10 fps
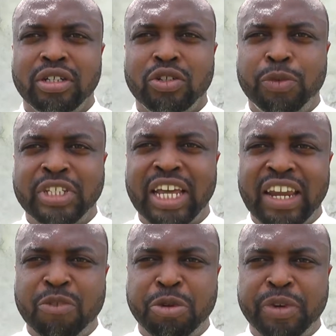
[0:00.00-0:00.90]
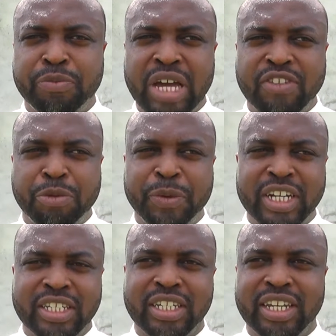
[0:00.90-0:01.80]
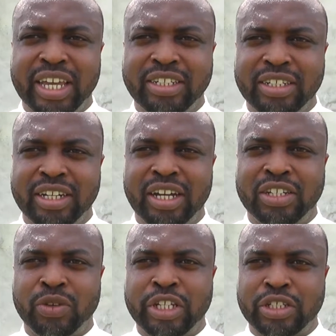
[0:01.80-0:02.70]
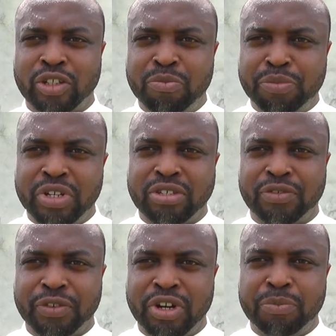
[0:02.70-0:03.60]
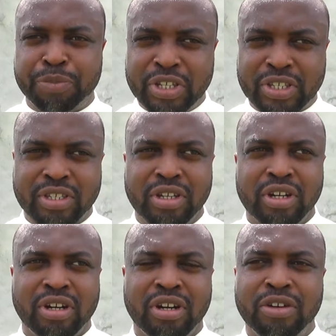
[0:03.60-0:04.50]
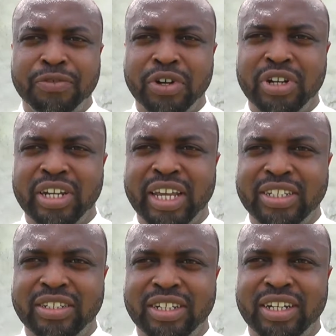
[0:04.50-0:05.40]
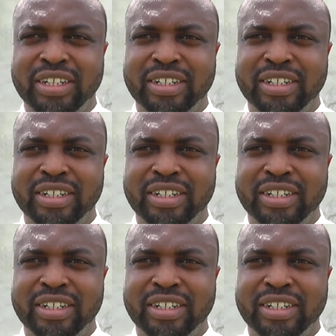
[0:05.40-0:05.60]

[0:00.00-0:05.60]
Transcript: to protect life, to provide for property in Nigeria, to ensure peace of all in Nigeria.